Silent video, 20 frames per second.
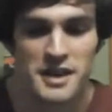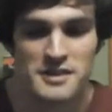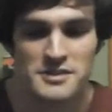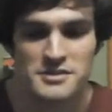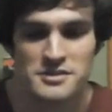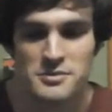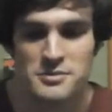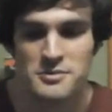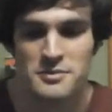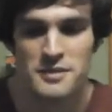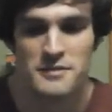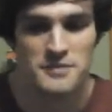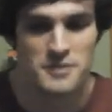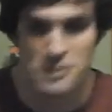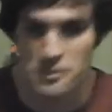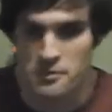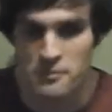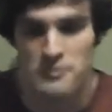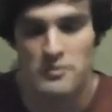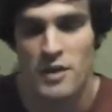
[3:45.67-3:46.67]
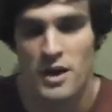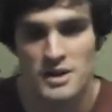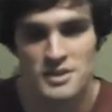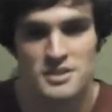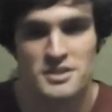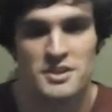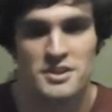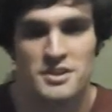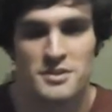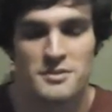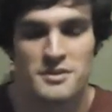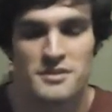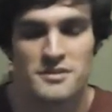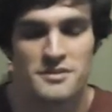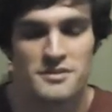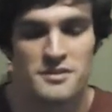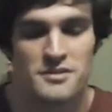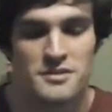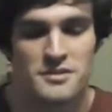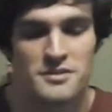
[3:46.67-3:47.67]
if you've watched it, you can
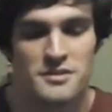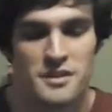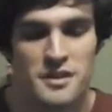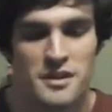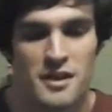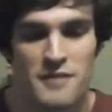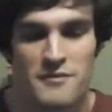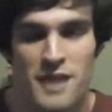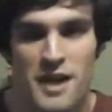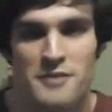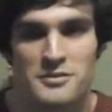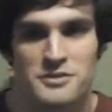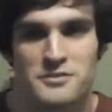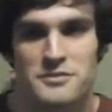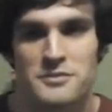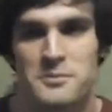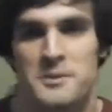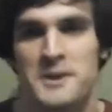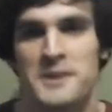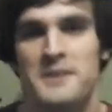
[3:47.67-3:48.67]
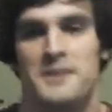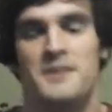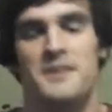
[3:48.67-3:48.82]
vouch for me.